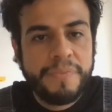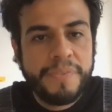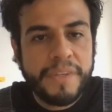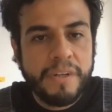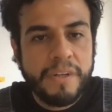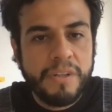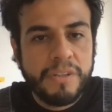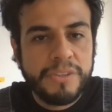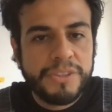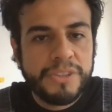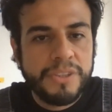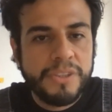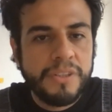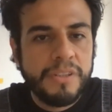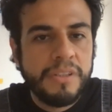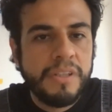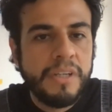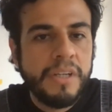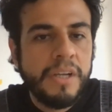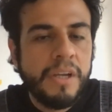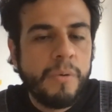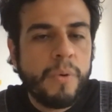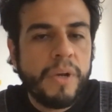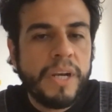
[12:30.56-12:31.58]
Also,
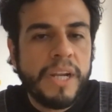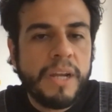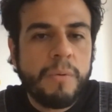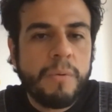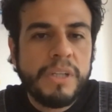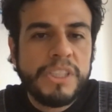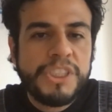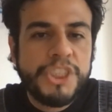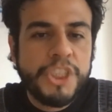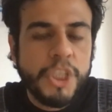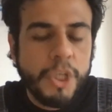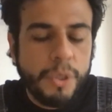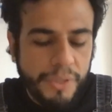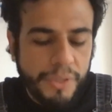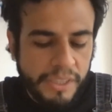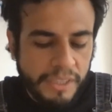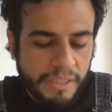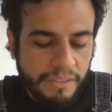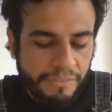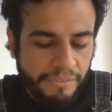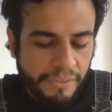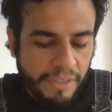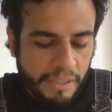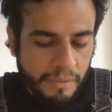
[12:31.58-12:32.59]
when I was showing
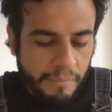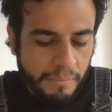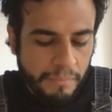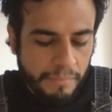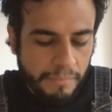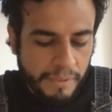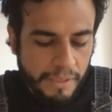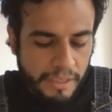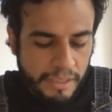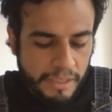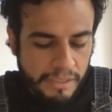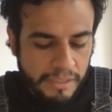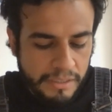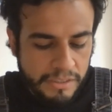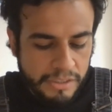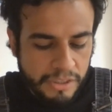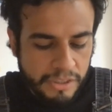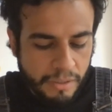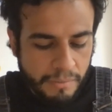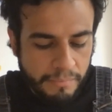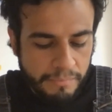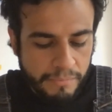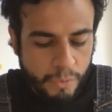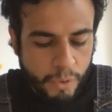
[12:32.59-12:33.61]
the film in
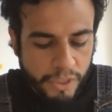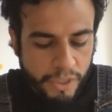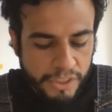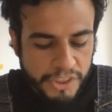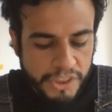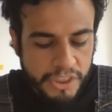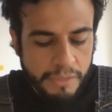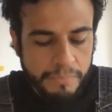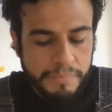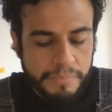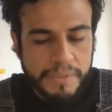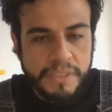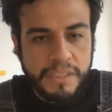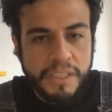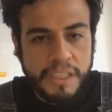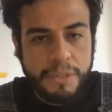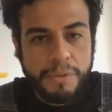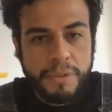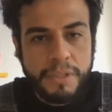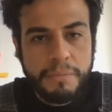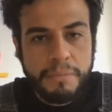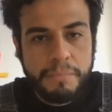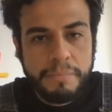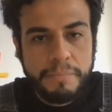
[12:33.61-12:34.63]
some workshops in
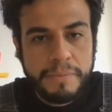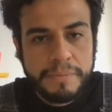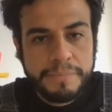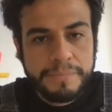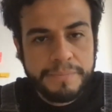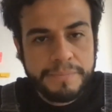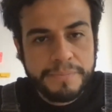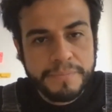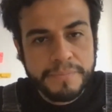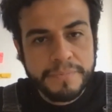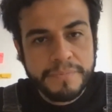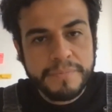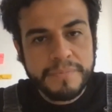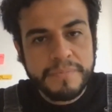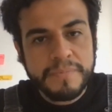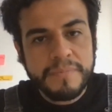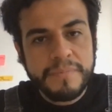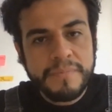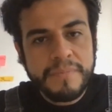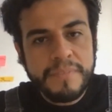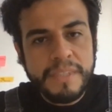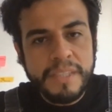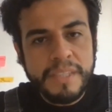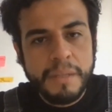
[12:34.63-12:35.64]
Europe,
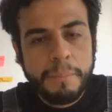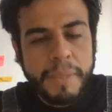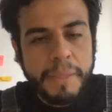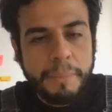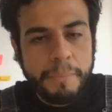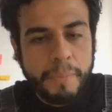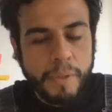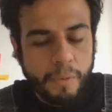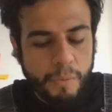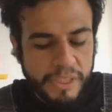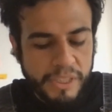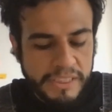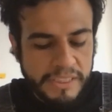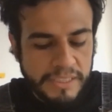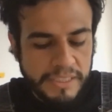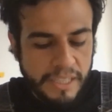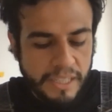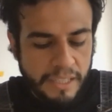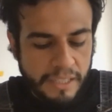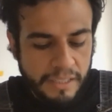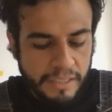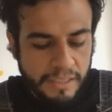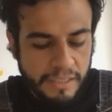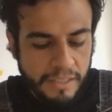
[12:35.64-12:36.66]
people were
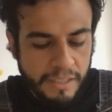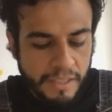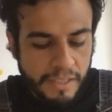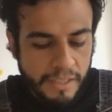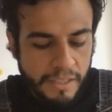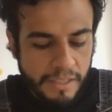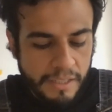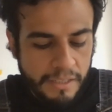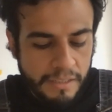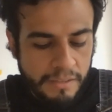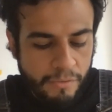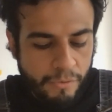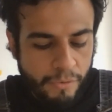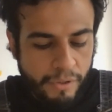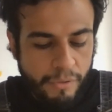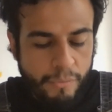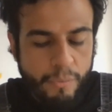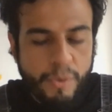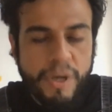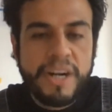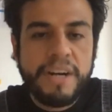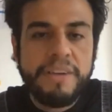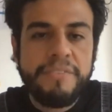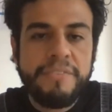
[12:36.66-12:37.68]
saying,
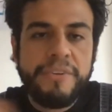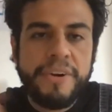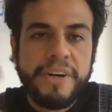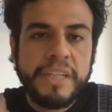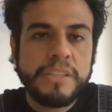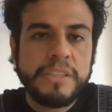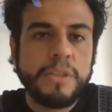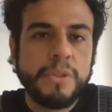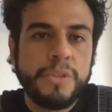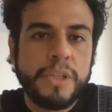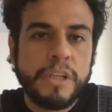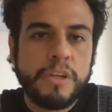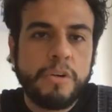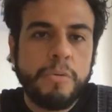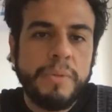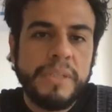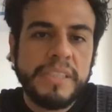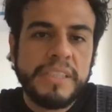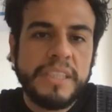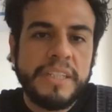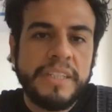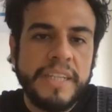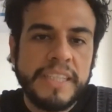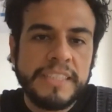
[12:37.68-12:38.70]
were referring to the
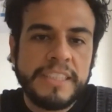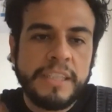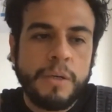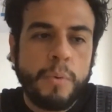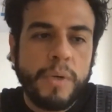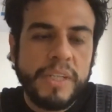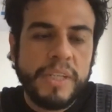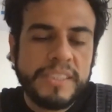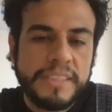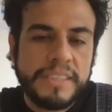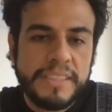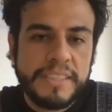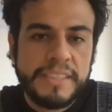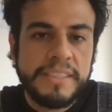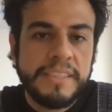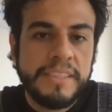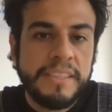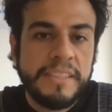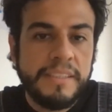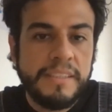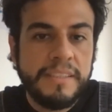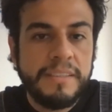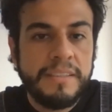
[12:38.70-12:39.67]
documentary as a Western.